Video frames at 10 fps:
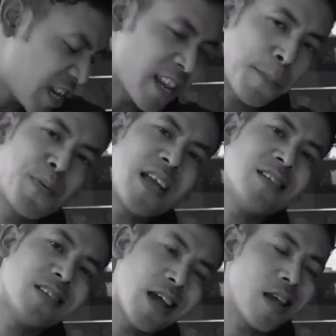Like Pete
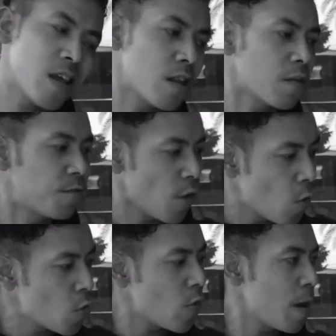Daddy in the foe,